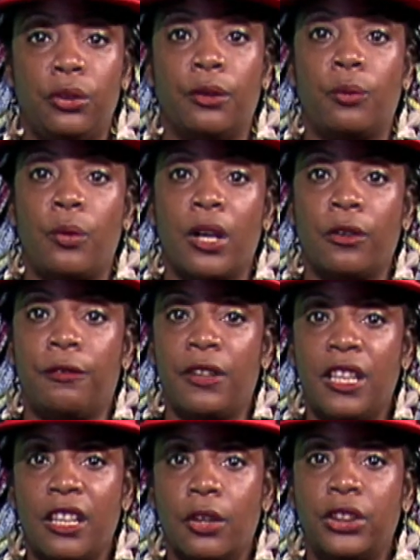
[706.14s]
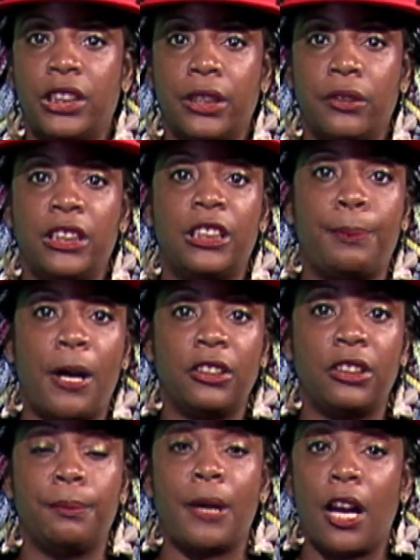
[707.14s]
of Wealth video series,
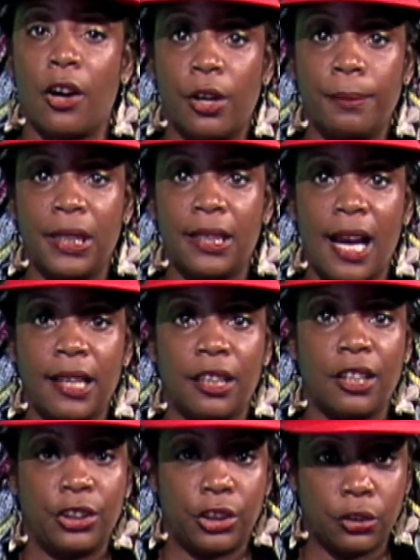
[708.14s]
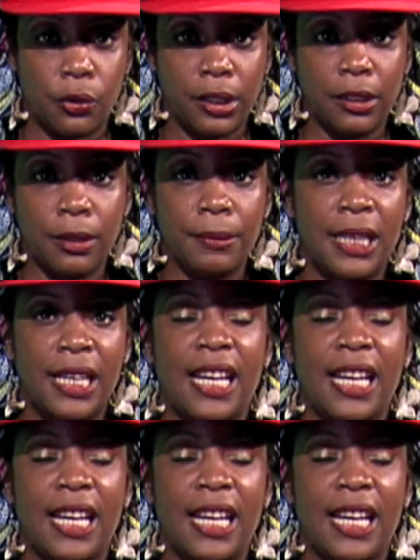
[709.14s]
sponsored by Urban and Island Consortium,